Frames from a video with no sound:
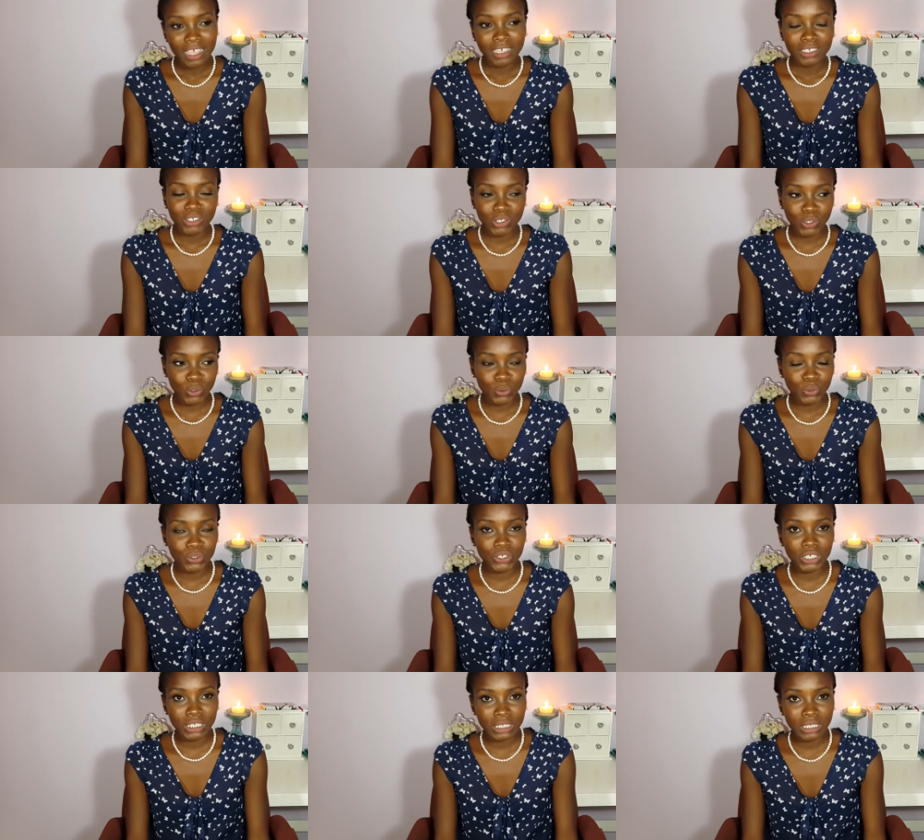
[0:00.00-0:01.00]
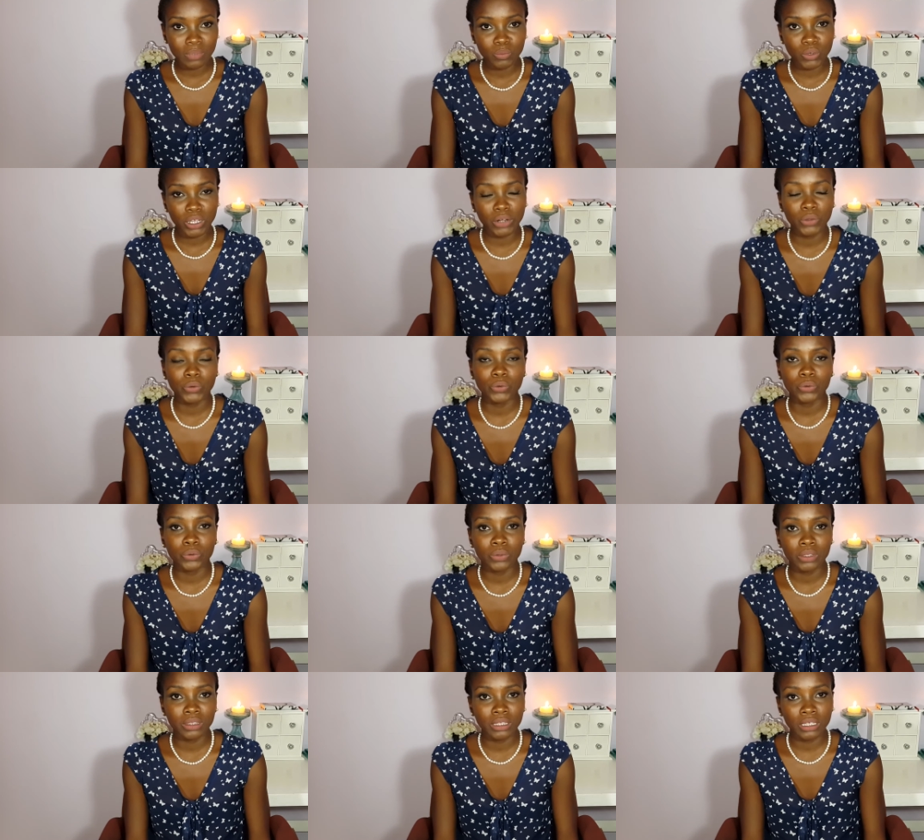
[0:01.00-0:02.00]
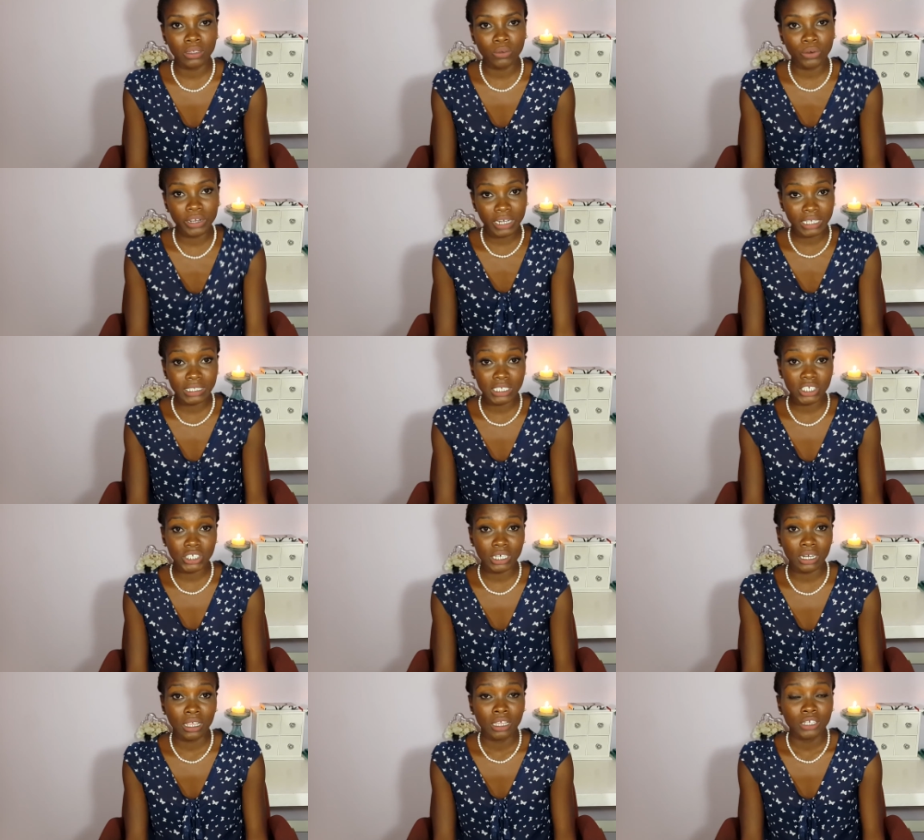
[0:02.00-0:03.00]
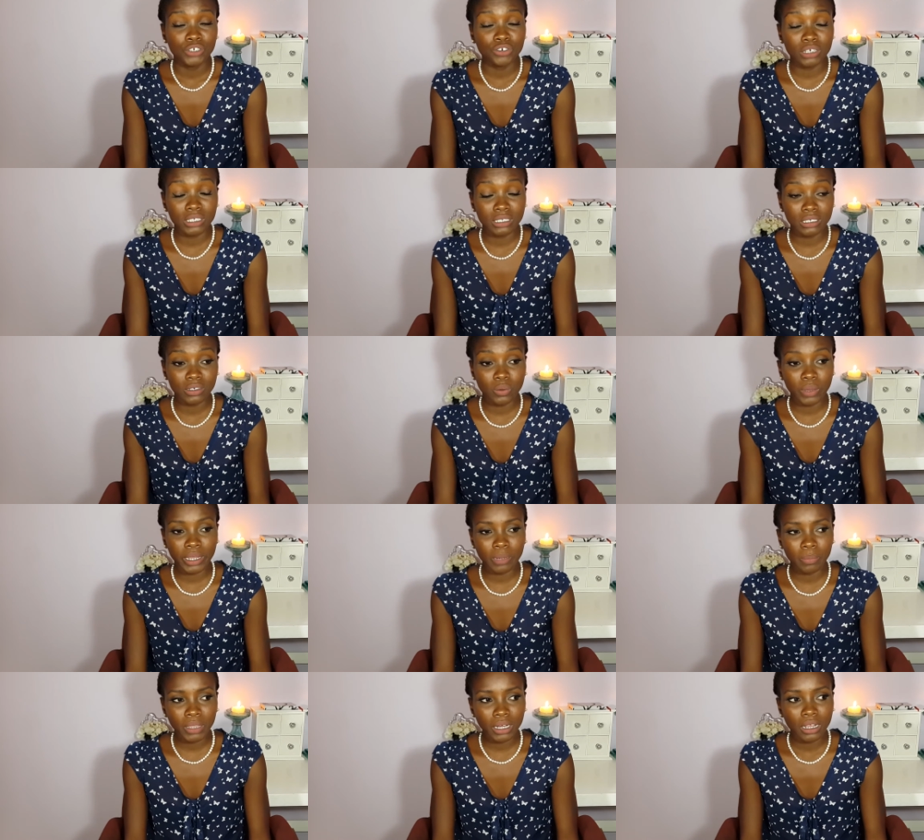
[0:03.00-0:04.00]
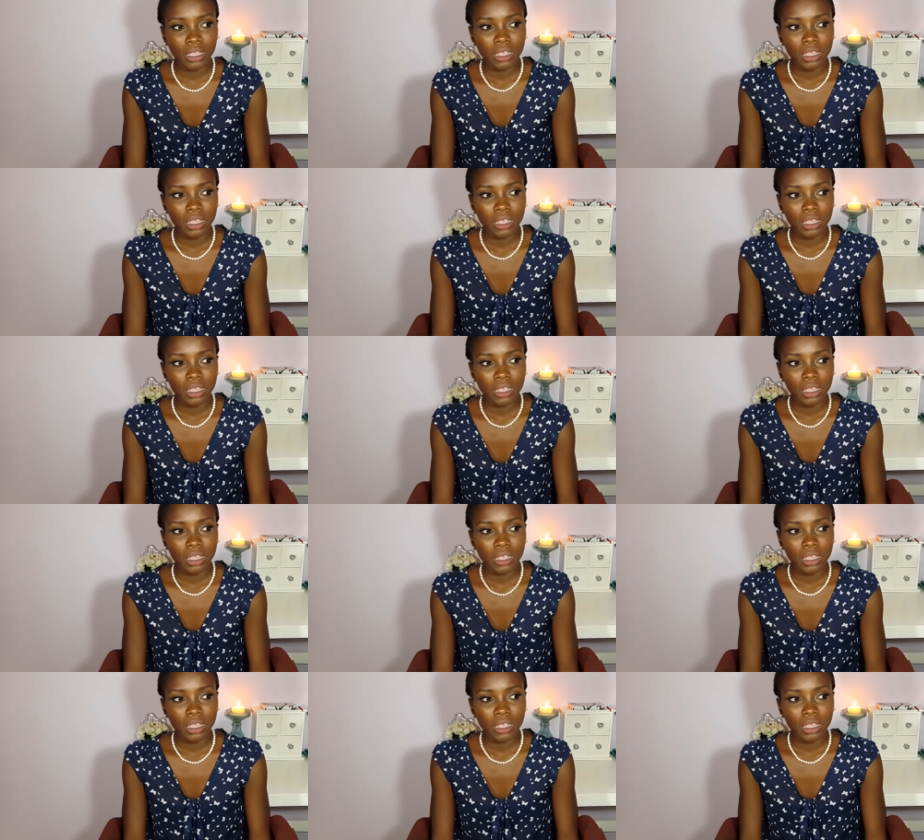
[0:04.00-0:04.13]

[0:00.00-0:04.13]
So she's someone who the organization trusted quite a bit.